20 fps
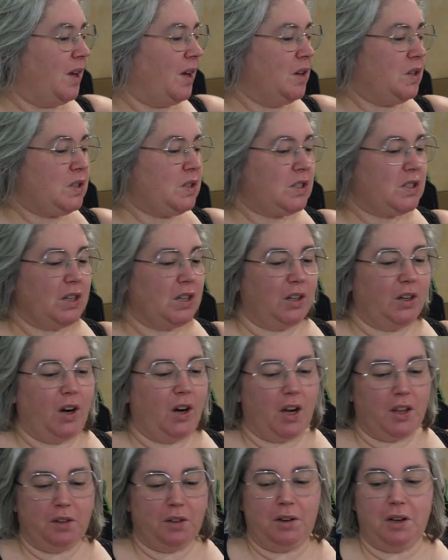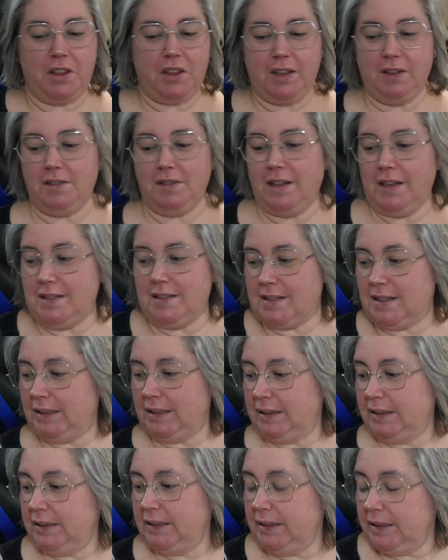so I thought I'd do things a
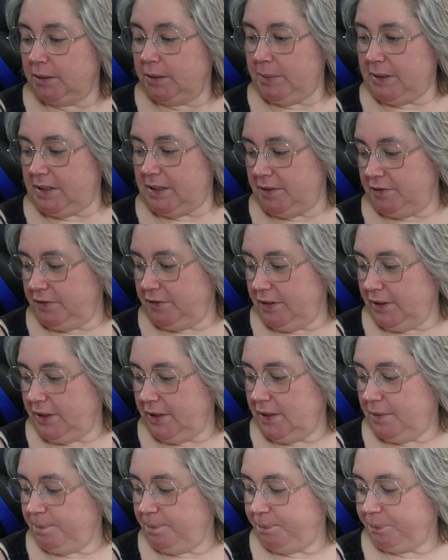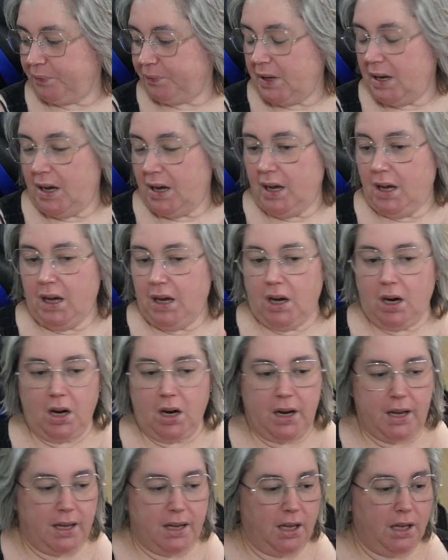little bit different.
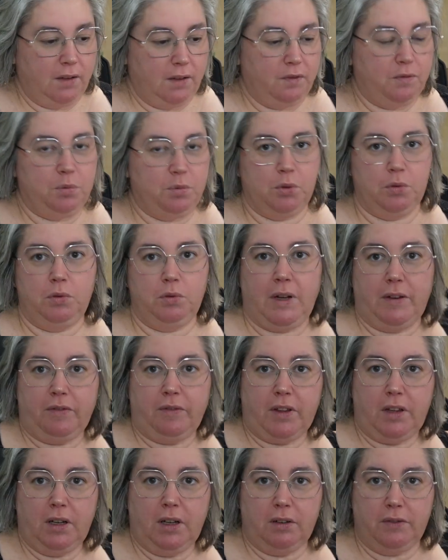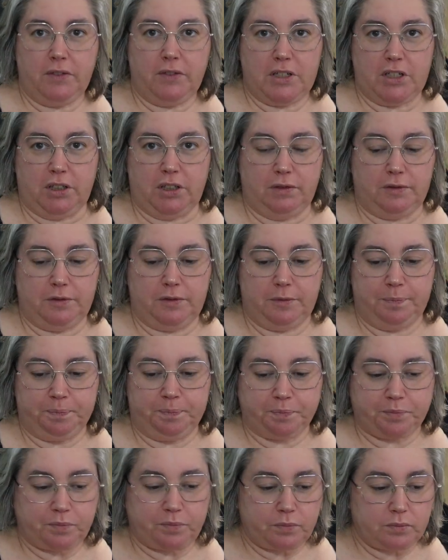I have pulled everything off the shelf.
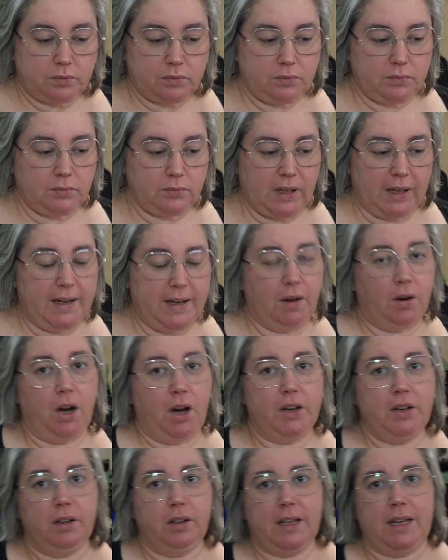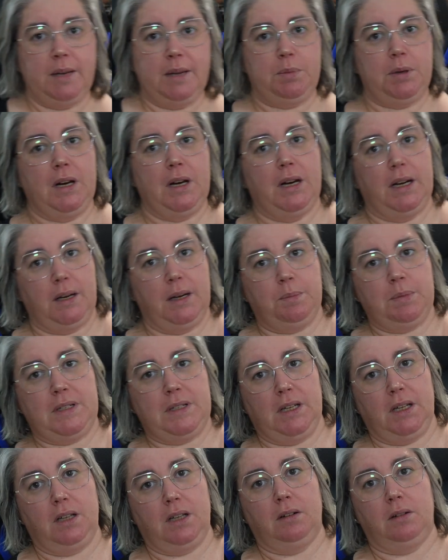Now, I don't keep it in any
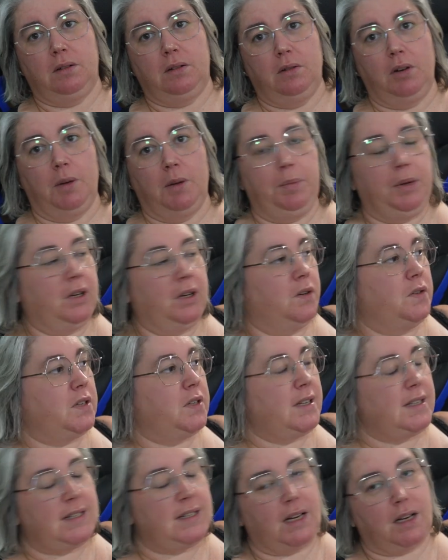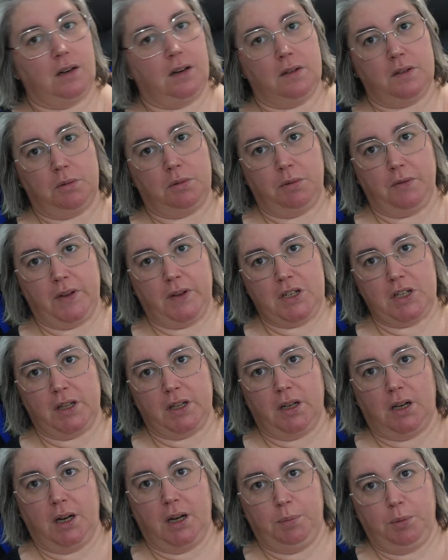particular order because I stack it on top of each other.
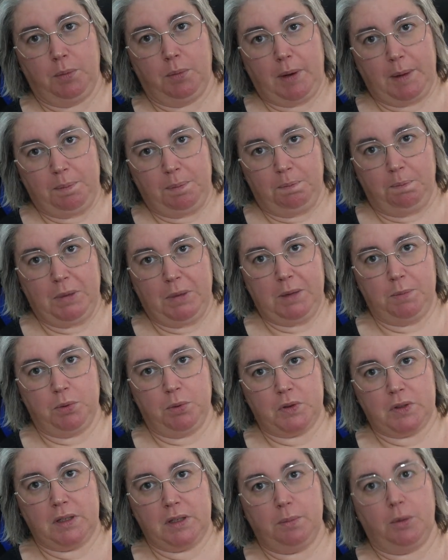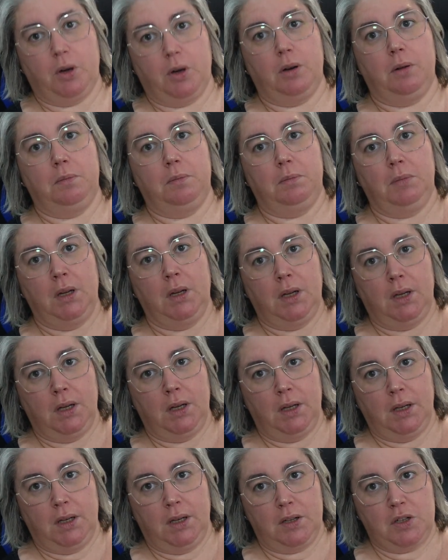I put my big books at the bottom,
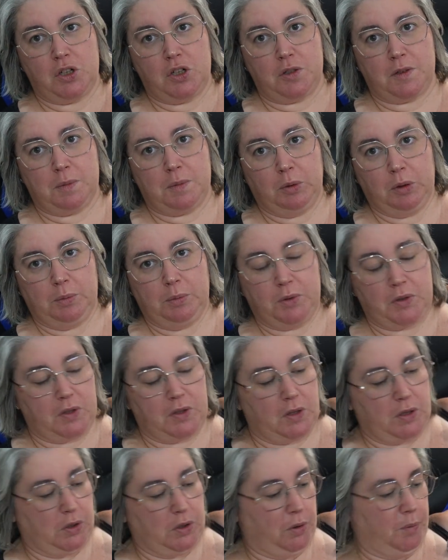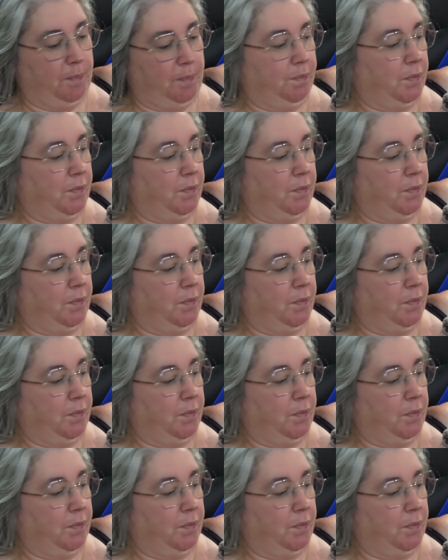smaller books at the top.